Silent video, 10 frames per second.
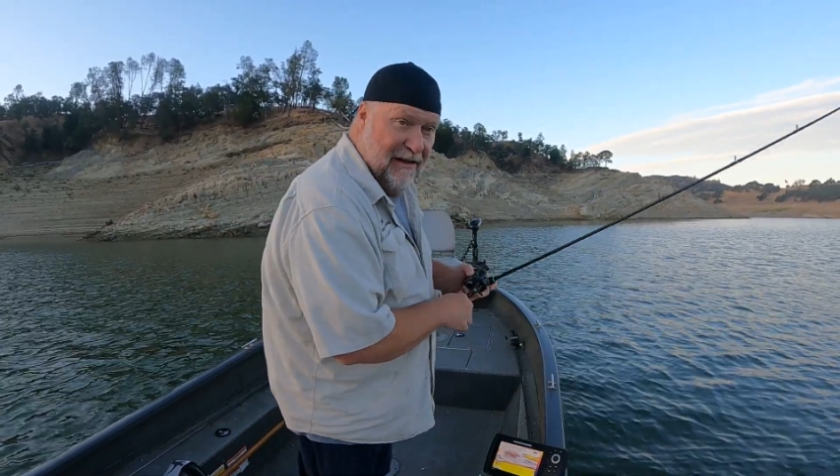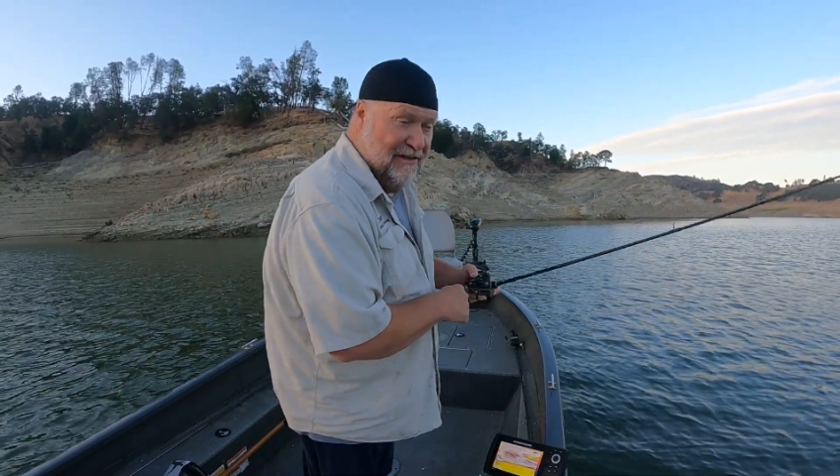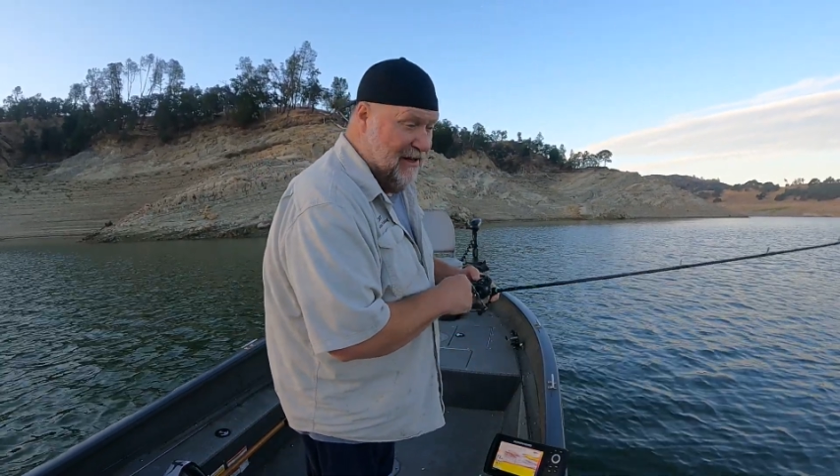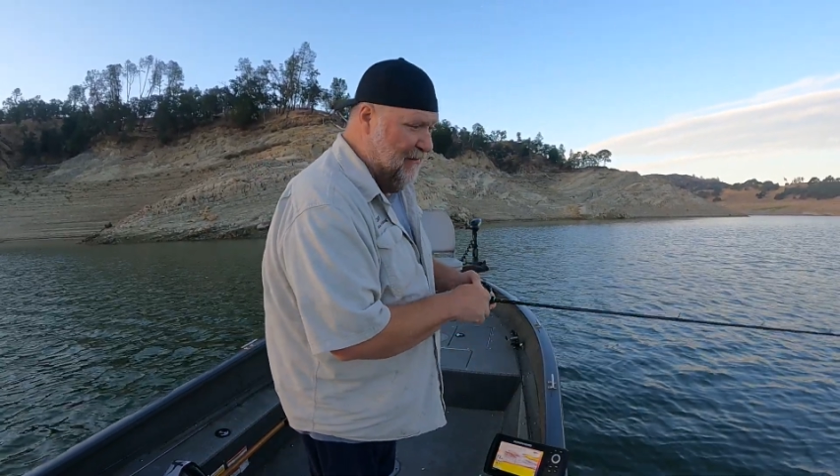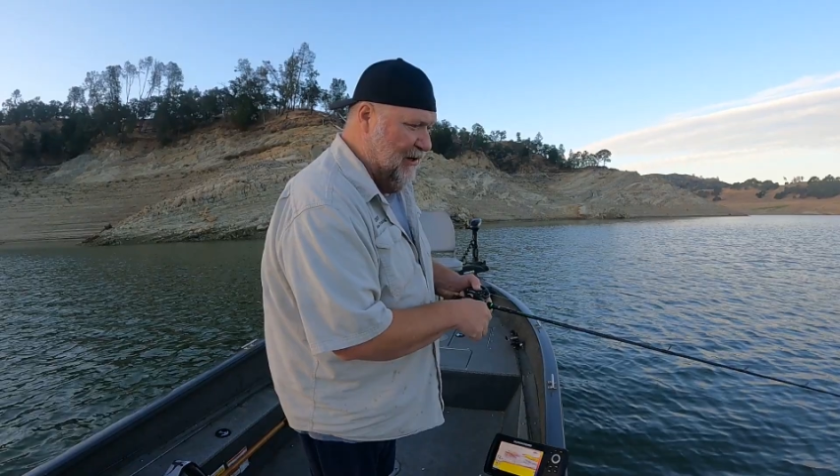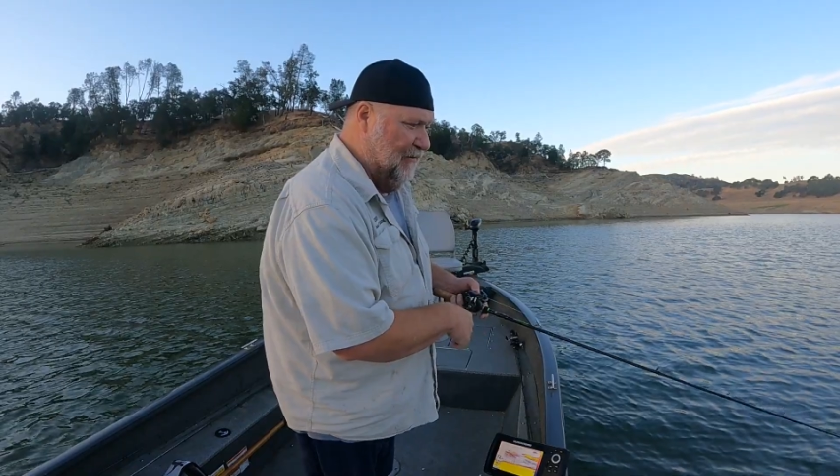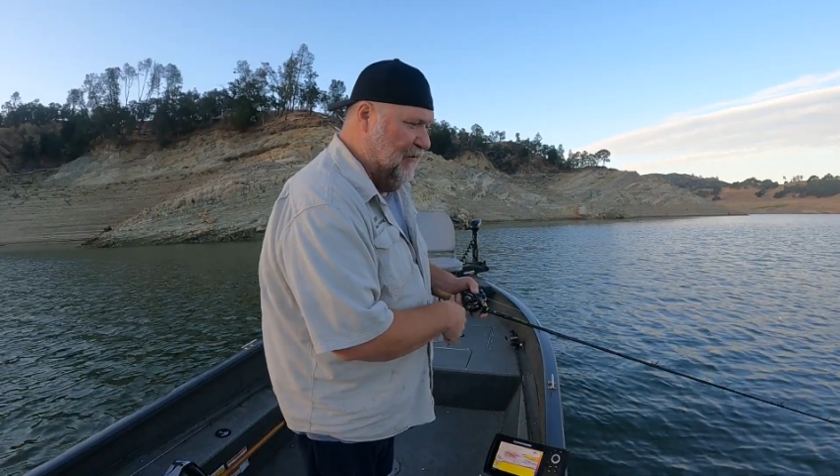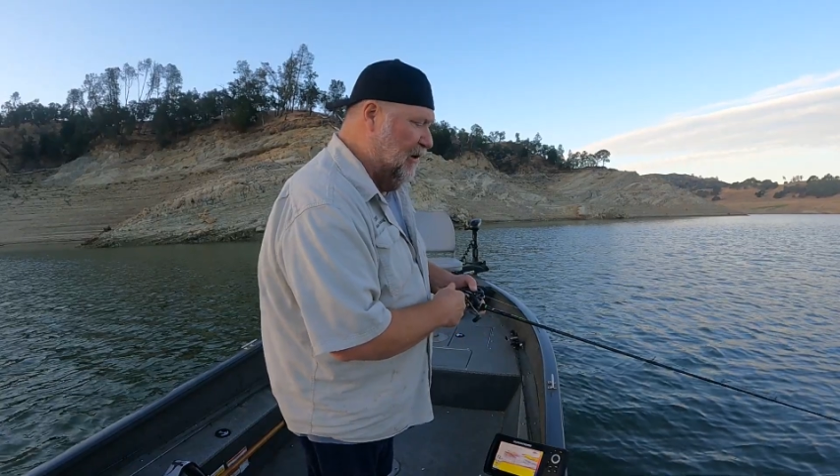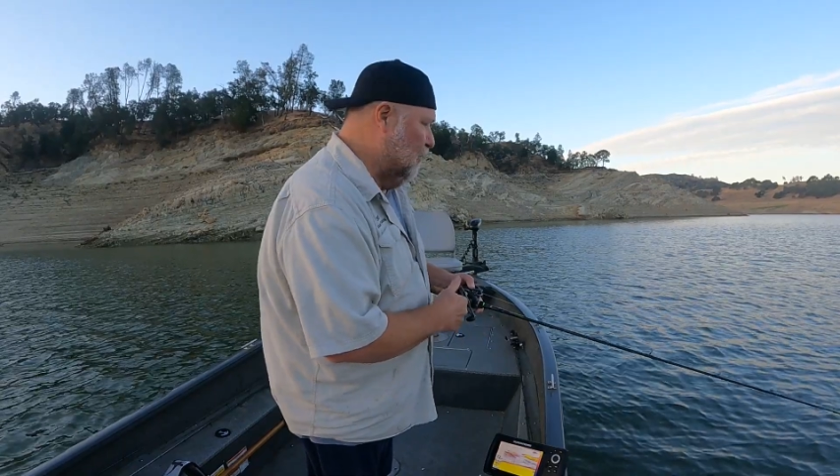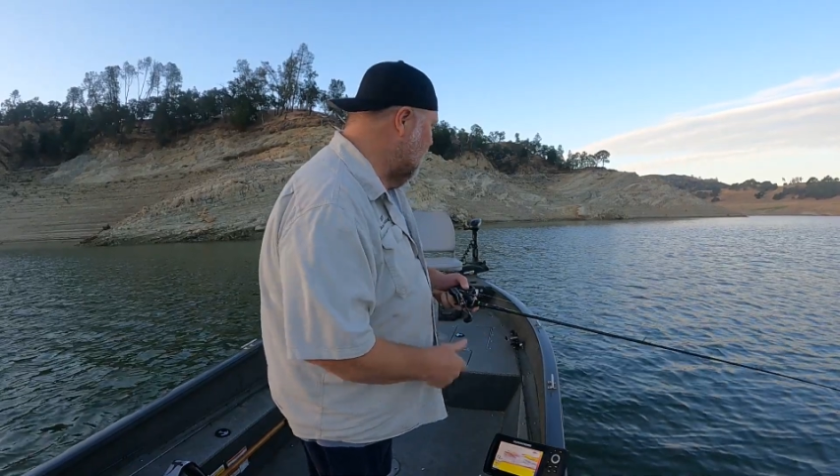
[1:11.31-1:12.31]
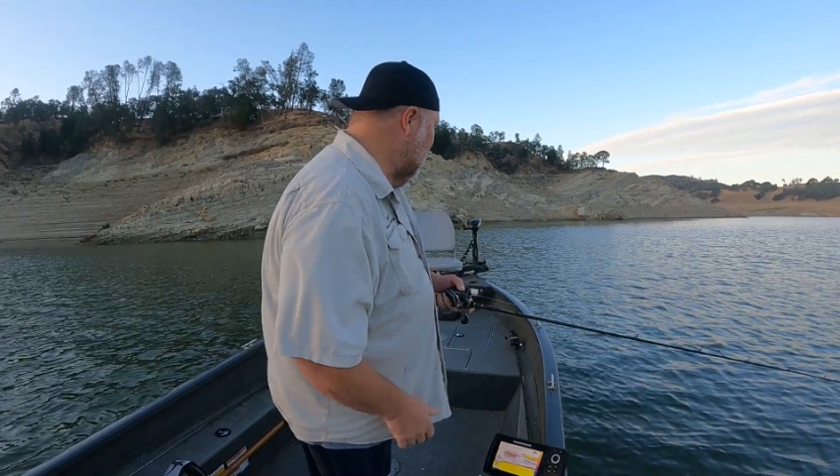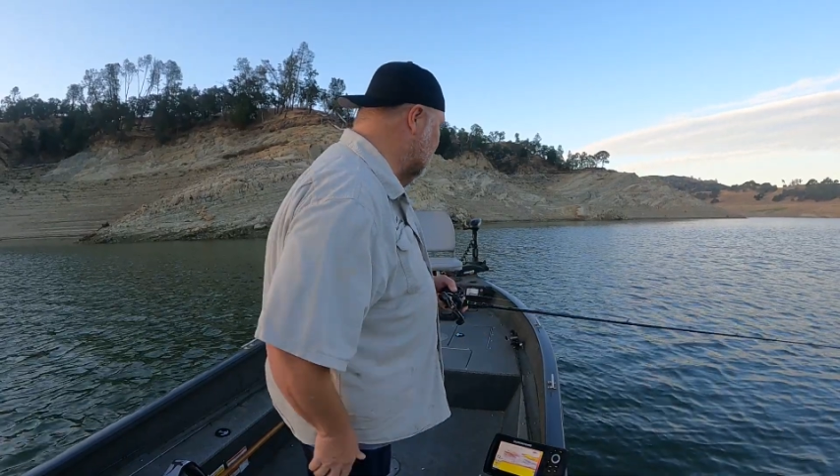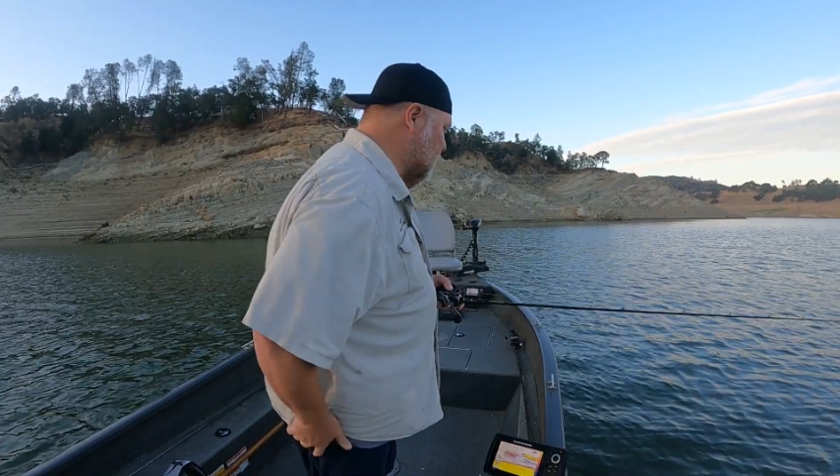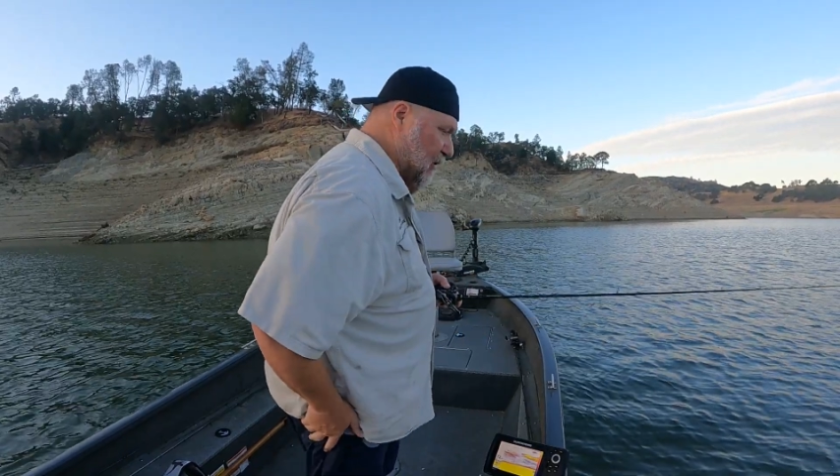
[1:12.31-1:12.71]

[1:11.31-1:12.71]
in 70 feet of water.